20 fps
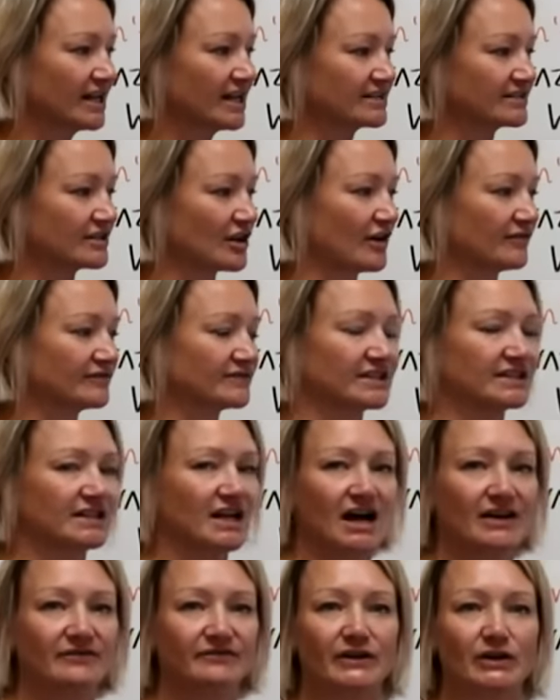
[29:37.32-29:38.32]
is often
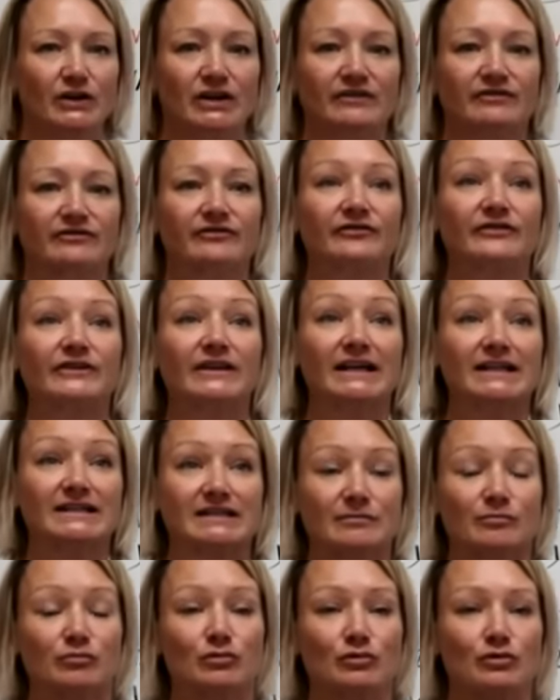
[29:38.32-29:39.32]
not very
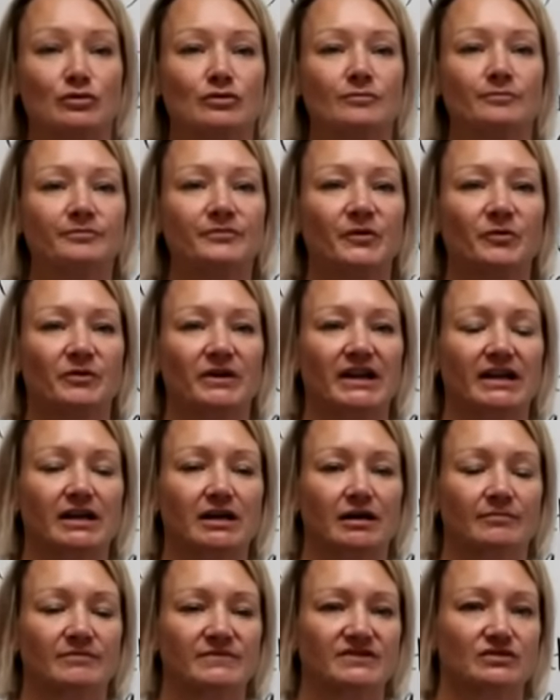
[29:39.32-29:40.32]
flexible when it
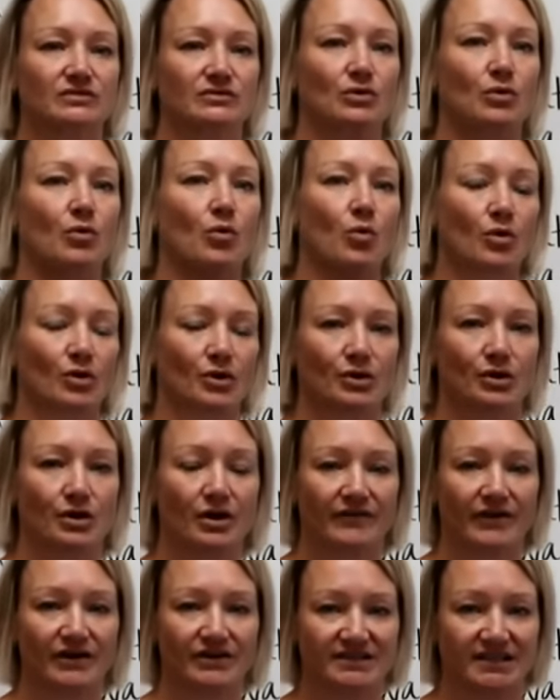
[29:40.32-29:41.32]
comes to the order
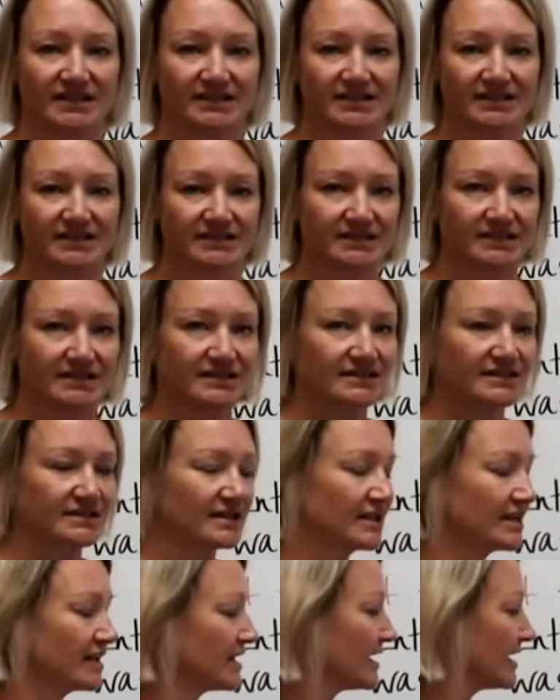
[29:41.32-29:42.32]
of our sentences.
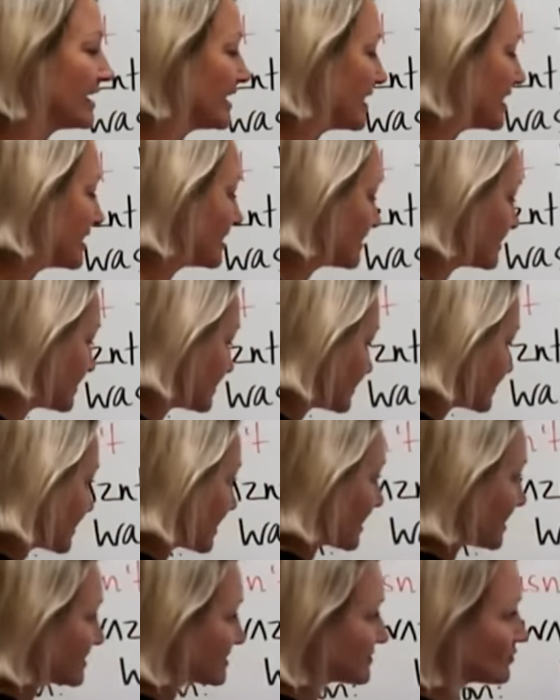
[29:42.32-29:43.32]
In this
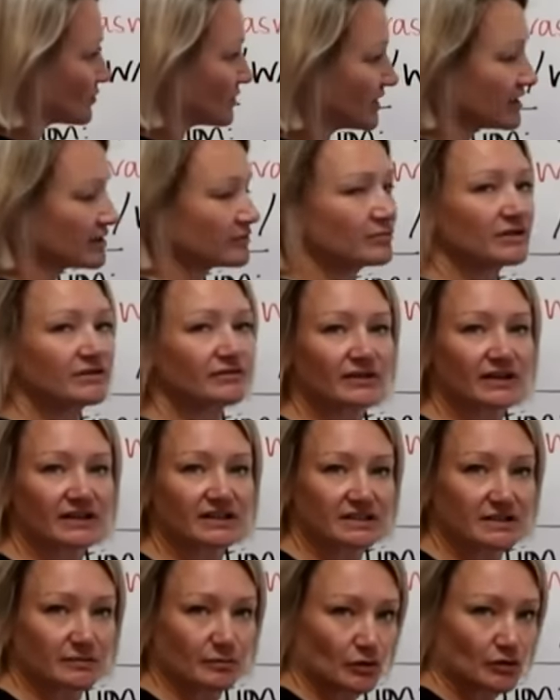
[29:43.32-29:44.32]
case, we can be
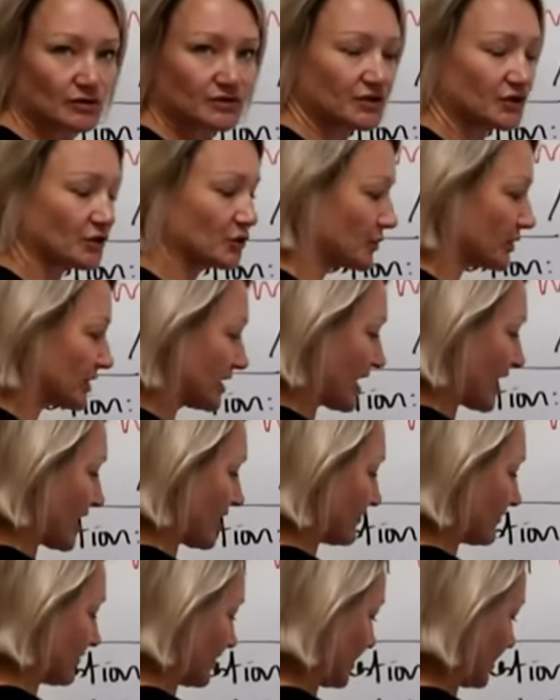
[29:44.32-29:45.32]
flexible. So you can
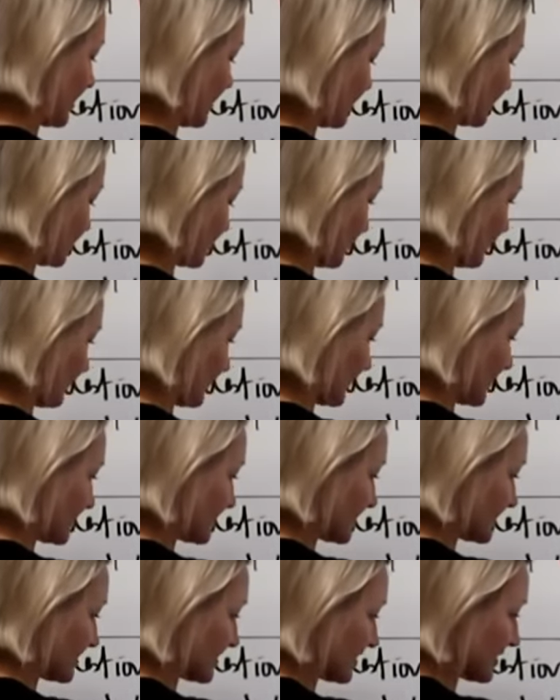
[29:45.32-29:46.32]
have, so if this
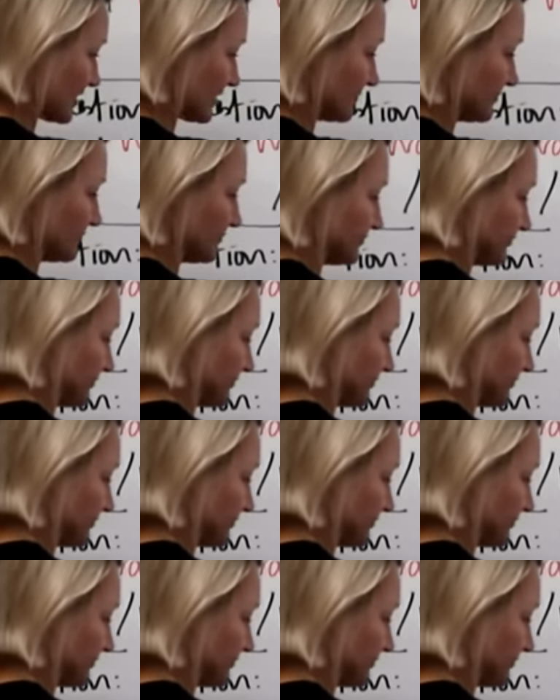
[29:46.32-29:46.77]
is a,